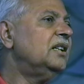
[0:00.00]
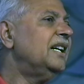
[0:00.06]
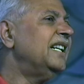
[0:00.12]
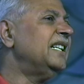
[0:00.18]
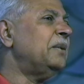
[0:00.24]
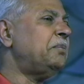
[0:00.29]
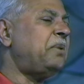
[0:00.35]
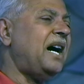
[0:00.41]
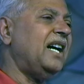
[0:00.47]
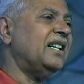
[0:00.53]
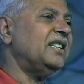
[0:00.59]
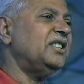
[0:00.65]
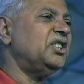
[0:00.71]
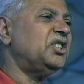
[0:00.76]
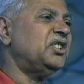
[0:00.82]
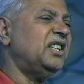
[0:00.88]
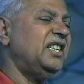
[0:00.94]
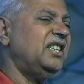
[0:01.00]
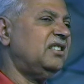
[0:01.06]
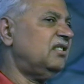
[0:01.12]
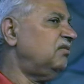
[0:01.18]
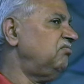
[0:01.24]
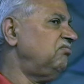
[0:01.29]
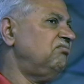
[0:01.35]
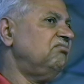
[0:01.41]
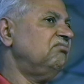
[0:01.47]
In the father state,
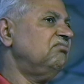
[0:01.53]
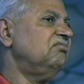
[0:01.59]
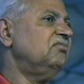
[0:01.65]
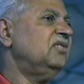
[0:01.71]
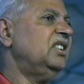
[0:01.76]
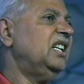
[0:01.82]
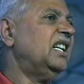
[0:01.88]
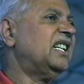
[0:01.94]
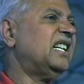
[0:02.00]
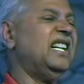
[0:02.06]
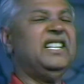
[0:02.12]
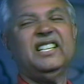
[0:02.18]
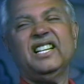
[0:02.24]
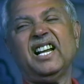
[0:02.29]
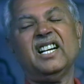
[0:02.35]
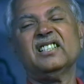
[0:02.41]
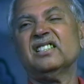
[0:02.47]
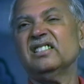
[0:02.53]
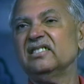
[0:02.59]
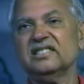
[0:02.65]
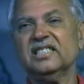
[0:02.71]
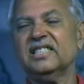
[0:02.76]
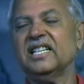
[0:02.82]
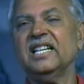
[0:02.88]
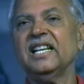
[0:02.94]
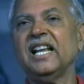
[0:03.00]
he cannot
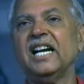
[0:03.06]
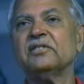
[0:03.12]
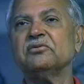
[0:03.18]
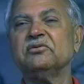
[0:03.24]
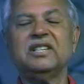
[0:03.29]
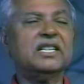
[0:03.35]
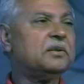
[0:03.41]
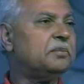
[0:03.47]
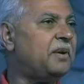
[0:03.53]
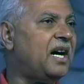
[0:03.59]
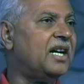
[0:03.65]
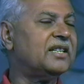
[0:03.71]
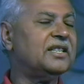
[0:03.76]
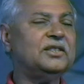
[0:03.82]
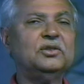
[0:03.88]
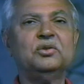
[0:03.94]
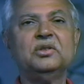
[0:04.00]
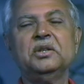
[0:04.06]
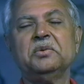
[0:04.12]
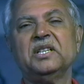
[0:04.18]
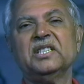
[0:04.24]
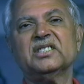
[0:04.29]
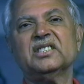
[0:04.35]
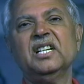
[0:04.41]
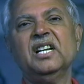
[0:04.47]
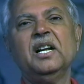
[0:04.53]
cannot work for the
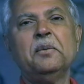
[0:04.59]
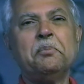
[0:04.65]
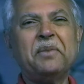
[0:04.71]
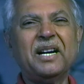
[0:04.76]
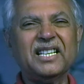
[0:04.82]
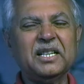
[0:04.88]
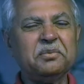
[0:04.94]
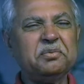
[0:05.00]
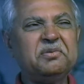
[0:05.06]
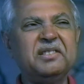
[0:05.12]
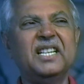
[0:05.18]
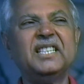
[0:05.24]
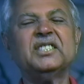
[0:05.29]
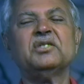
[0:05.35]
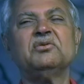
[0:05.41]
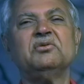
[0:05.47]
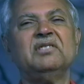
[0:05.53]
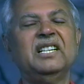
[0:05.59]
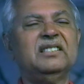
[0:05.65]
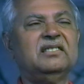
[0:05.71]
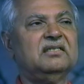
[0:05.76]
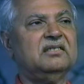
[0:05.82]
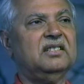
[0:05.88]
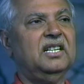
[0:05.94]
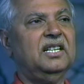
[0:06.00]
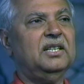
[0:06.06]
universe. But the first one
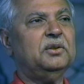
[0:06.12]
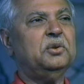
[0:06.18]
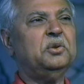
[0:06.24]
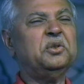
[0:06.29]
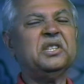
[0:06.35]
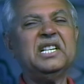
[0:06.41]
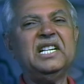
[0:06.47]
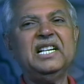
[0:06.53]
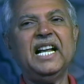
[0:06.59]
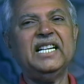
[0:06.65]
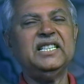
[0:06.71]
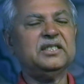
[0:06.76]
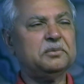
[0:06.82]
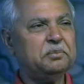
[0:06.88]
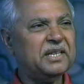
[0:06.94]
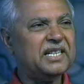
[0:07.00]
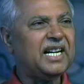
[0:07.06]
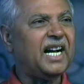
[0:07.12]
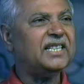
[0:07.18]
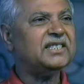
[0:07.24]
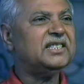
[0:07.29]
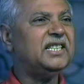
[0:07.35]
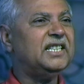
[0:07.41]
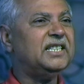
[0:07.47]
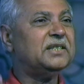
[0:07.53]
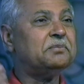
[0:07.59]
who realized,
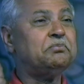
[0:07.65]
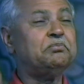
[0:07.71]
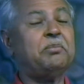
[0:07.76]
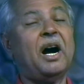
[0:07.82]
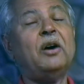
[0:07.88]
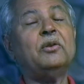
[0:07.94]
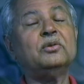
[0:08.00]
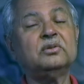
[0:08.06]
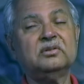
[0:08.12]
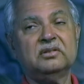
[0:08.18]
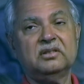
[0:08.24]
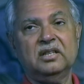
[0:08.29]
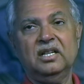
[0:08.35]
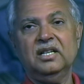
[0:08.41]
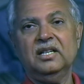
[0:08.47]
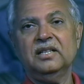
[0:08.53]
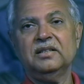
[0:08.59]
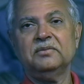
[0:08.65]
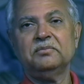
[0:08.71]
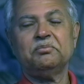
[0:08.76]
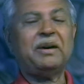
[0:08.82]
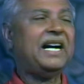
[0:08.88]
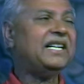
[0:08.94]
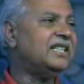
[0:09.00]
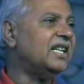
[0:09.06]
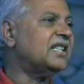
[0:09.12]
because he is bound
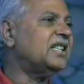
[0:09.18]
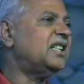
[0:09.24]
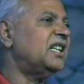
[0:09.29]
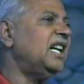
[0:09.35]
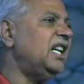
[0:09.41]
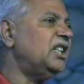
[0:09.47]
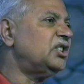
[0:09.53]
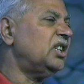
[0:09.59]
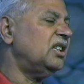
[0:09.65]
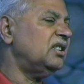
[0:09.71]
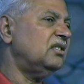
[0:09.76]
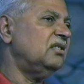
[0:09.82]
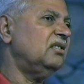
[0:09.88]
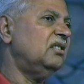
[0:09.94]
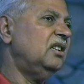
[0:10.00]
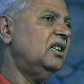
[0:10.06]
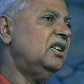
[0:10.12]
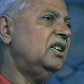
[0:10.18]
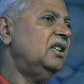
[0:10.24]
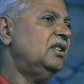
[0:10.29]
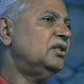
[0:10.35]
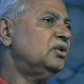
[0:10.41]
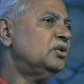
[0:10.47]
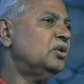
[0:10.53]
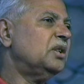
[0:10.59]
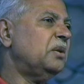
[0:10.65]
by the creation,
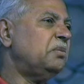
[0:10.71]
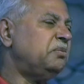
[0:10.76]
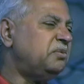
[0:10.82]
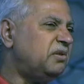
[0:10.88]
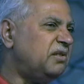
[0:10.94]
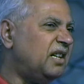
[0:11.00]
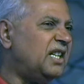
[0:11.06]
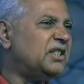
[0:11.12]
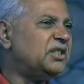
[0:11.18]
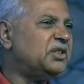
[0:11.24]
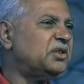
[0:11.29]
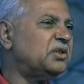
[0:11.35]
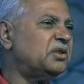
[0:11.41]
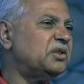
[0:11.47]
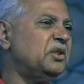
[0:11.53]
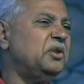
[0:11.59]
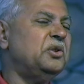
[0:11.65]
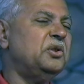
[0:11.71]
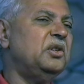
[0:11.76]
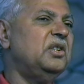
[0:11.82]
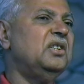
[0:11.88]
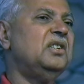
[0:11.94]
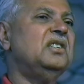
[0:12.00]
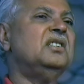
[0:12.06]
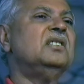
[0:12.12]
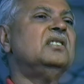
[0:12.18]
so the first
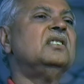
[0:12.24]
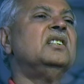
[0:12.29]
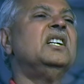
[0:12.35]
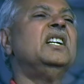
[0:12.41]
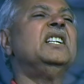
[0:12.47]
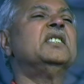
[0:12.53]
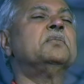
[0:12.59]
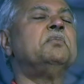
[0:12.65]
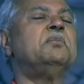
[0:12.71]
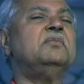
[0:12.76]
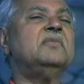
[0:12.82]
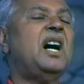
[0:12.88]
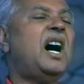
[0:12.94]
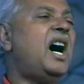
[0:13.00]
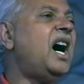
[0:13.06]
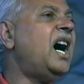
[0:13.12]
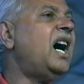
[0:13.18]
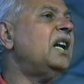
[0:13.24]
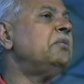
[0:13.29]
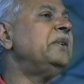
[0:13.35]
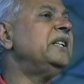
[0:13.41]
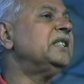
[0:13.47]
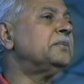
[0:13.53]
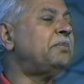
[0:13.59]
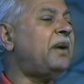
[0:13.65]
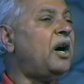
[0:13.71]
soul, he is
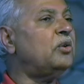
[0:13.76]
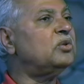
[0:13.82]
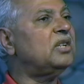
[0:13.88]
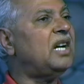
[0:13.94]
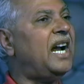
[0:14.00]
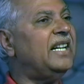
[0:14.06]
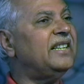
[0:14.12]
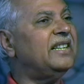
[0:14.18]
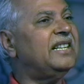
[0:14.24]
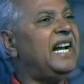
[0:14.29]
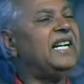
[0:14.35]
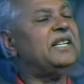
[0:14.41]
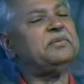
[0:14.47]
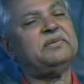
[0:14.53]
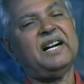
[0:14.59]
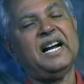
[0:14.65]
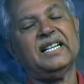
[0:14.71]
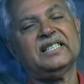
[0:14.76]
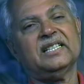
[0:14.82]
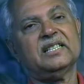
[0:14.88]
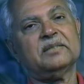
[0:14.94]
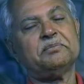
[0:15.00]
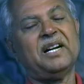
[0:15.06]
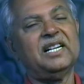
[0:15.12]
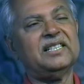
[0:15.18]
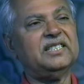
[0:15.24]
always bound, and that
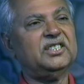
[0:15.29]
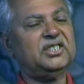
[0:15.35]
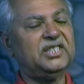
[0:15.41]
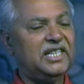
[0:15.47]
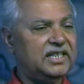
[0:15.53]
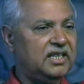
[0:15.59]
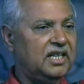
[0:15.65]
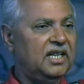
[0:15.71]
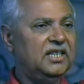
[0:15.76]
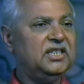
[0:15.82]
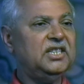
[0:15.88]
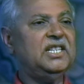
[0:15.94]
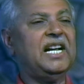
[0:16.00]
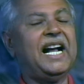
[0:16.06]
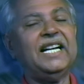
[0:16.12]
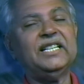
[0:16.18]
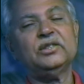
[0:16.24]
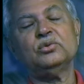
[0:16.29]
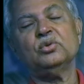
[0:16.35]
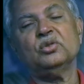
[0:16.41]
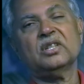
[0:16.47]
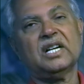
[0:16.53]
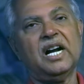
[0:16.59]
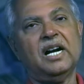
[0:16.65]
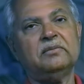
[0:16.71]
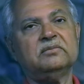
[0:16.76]
father, father state, he has to
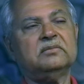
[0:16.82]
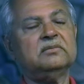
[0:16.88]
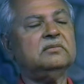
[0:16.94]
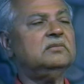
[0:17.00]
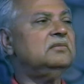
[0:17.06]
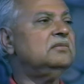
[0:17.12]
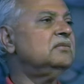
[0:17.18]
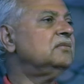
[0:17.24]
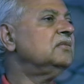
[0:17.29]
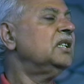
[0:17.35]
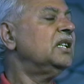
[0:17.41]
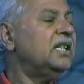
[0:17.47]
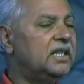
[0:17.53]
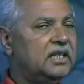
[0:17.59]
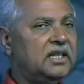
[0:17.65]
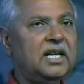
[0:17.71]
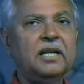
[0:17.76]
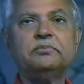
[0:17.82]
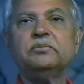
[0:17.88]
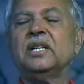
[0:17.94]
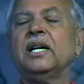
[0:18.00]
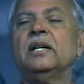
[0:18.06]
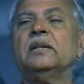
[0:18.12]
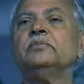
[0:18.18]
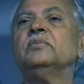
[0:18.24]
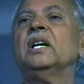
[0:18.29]
come in, um,
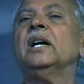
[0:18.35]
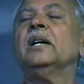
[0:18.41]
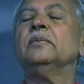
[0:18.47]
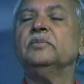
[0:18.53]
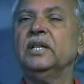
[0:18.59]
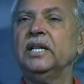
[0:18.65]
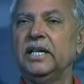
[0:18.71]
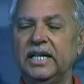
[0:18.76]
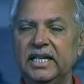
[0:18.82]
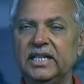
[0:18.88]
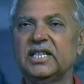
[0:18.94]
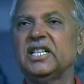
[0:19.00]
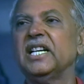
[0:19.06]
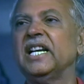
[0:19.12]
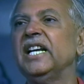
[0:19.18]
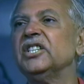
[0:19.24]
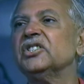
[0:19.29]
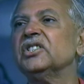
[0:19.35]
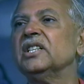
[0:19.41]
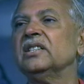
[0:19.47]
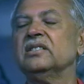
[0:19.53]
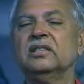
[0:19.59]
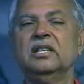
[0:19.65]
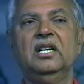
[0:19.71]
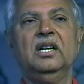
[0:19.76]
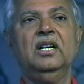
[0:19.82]
uh, in
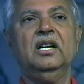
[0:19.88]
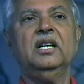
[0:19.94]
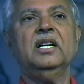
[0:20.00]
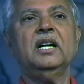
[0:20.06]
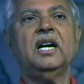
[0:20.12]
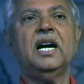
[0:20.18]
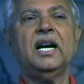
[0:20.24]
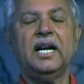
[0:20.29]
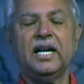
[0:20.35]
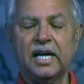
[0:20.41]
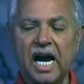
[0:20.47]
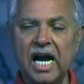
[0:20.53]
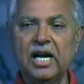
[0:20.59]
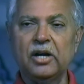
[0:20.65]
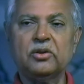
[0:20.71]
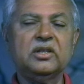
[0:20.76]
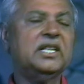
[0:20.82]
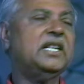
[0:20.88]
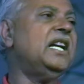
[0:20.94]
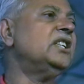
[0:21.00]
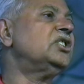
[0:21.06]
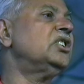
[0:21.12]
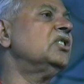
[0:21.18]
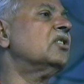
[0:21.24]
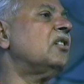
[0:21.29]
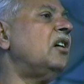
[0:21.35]
creation, uh, have
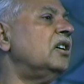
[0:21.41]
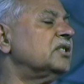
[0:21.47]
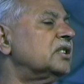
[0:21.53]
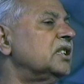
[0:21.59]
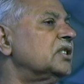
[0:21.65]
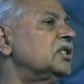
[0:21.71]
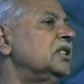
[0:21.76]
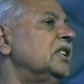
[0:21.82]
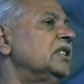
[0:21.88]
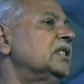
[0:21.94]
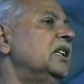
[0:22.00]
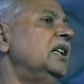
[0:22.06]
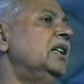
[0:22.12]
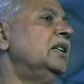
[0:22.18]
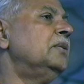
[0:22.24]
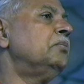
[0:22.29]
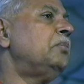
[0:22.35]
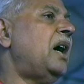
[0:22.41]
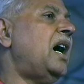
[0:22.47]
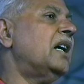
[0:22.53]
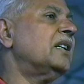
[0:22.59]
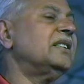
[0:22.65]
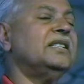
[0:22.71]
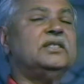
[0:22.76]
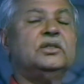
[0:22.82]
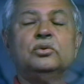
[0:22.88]
creation consciousness for
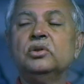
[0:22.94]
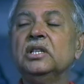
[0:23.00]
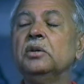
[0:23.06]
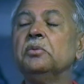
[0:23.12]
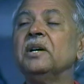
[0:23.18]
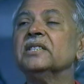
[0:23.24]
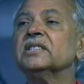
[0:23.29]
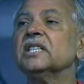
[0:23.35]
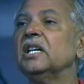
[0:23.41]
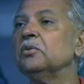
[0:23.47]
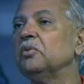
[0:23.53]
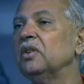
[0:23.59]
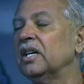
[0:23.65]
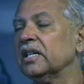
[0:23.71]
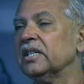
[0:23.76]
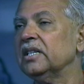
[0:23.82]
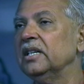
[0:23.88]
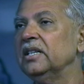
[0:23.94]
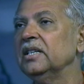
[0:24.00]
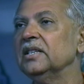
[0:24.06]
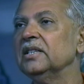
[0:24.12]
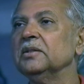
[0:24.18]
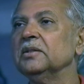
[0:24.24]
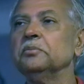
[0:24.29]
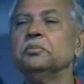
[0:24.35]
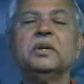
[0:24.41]
the universal work,
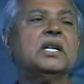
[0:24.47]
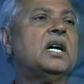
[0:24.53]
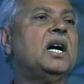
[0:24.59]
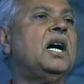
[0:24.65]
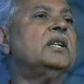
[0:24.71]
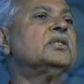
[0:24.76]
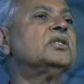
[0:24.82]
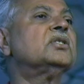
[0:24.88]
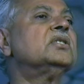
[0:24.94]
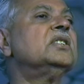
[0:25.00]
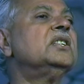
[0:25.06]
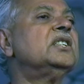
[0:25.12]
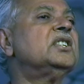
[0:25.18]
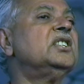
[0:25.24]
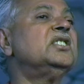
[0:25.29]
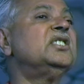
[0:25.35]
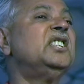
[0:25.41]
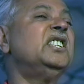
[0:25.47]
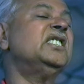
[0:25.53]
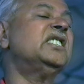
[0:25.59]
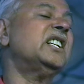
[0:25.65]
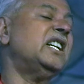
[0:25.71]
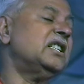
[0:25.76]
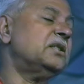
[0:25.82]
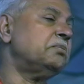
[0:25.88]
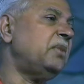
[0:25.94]
because it is his
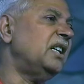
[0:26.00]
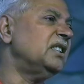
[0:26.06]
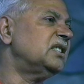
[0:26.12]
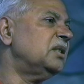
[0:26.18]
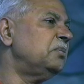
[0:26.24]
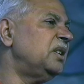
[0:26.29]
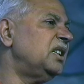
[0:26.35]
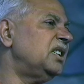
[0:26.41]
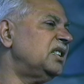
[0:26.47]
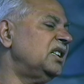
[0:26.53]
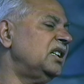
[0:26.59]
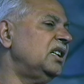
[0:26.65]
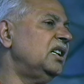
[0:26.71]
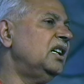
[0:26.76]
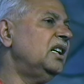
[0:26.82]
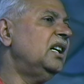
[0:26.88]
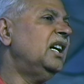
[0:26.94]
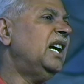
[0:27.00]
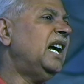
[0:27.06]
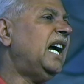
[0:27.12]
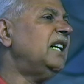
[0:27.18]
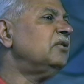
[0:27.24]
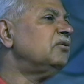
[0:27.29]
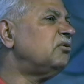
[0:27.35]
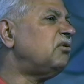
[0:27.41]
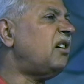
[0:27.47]
responsibility.
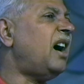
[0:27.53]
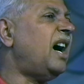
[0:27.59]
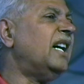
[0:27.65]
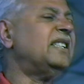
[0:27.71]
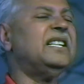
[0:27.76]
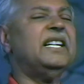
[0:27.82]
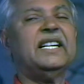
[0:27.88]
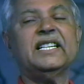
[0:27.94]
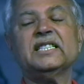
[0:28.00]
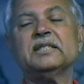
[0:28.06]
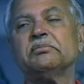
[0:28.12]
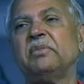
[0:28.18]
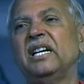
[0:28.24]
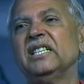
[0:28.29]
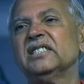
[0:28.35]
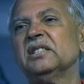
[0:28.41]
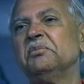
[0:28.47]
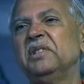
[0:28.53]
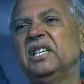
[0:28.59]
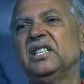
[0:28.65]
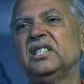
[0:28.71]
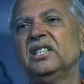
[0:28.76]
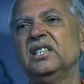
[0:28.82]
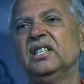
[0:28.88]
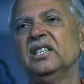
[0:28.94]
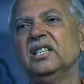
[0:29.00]
And what a
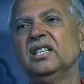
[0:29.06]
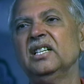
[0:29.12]
responsibility!